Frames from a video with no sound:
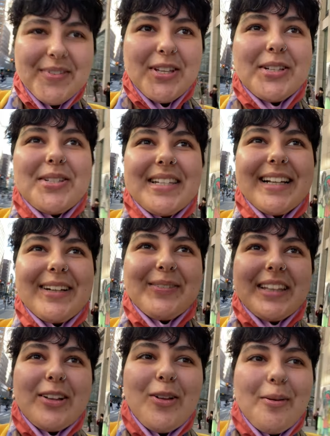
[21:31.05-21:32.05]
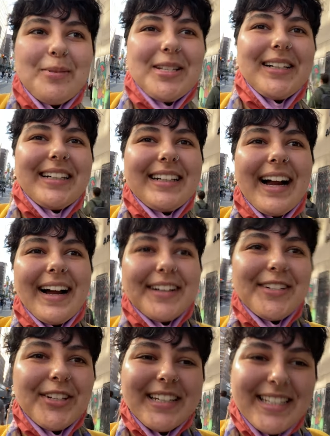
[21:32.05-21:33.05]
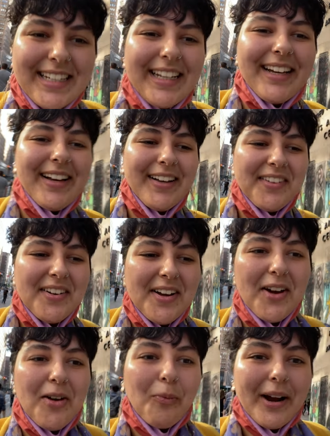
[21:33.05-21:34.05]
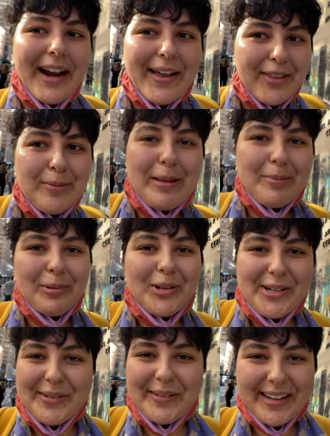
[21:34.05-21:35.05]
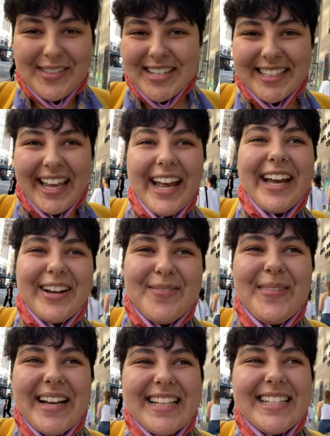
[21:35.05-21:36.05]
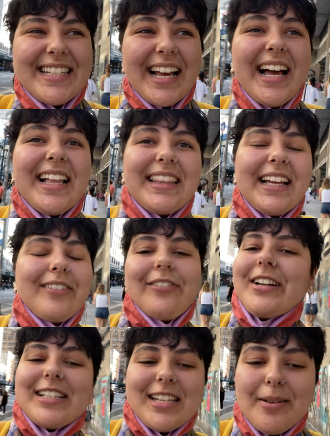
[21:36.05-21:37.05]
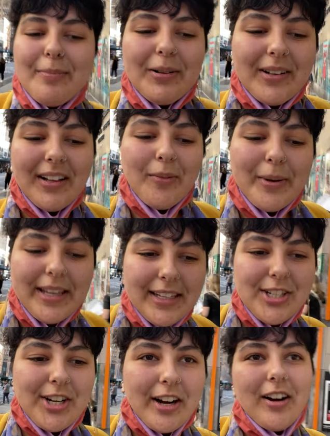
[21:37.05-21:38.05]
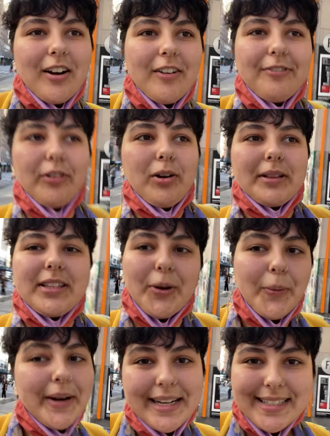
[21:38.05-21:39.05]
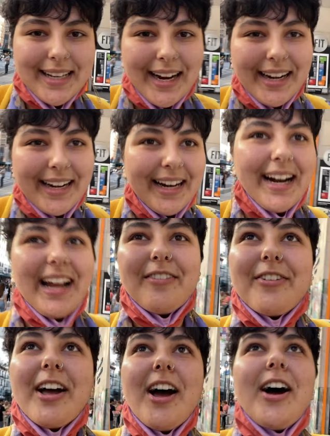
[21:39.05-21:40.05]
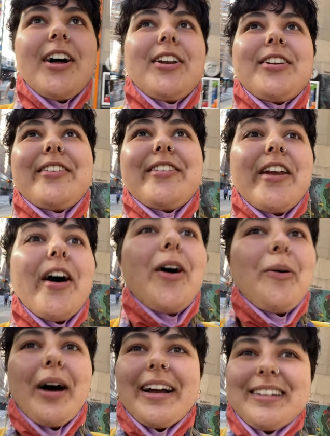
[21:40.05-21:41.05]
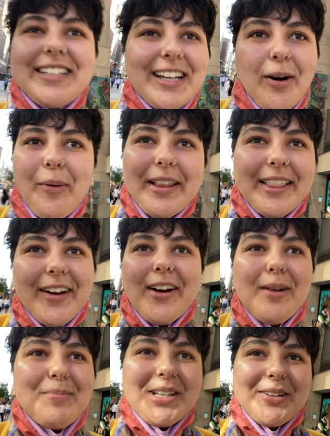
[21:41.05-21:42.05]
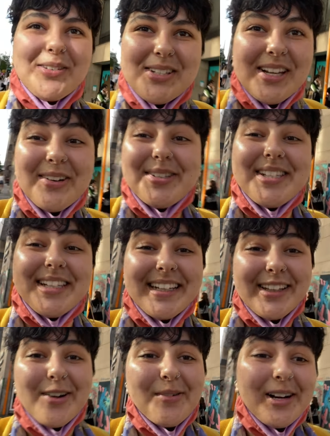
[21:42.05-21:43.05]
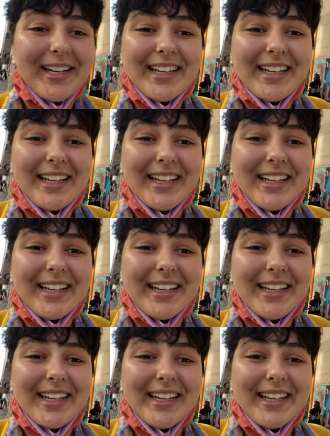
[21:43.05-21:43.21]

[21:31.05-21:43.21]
So this is like a really cool opportunity to actually see what other people are doing on this campus. Like for example, we share our floor with toy design, and I have no idea what they're up to. So seeing their work